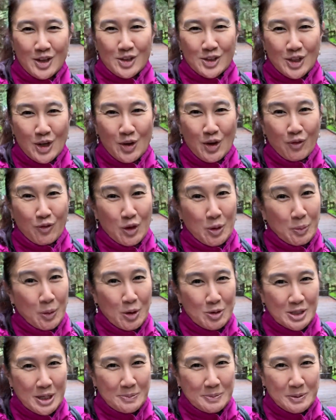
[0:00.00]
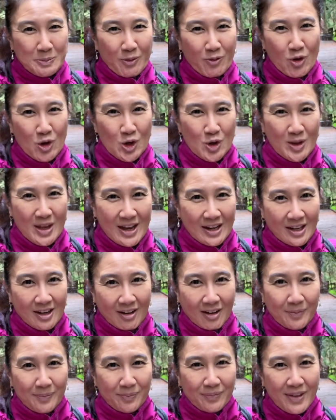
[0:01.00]
So a few pro tips before you get
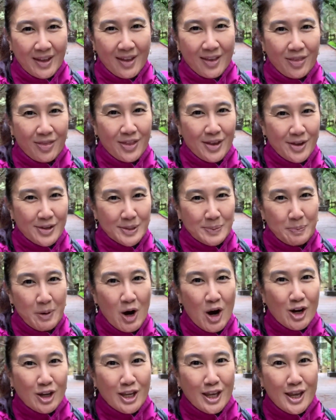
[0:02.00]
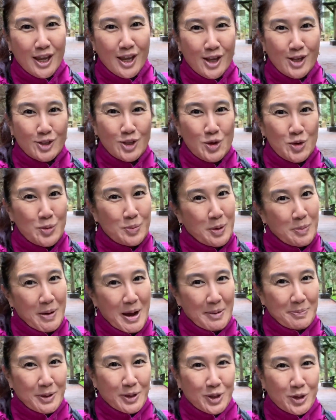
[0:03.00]
here. This park is uber
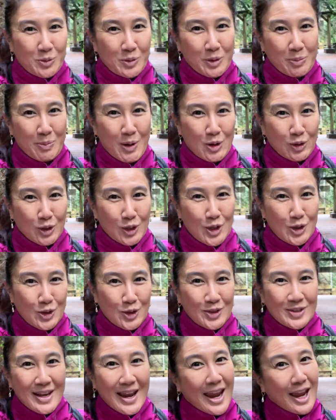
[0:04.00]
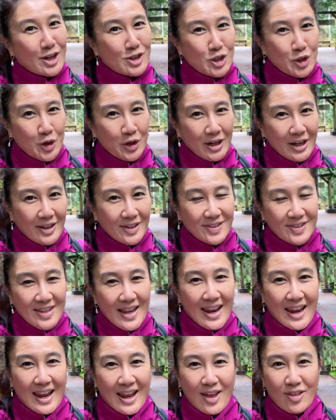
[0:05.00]
popular with both locals and tourists,
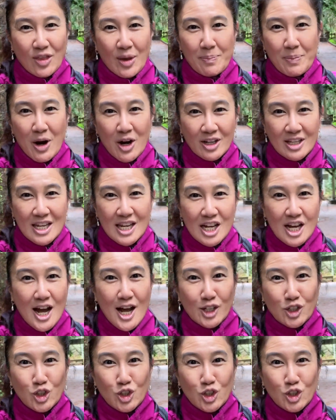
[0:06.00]
and the parking got